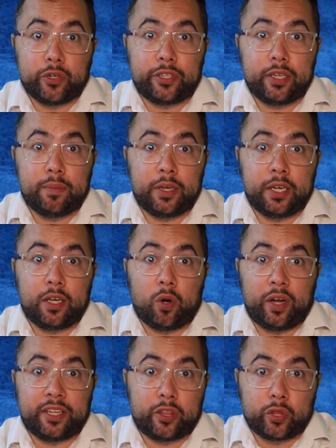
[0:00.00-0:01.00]
thirteen
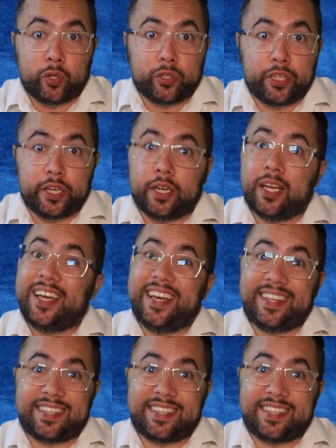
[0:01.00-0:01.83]
mini or on the thirteen.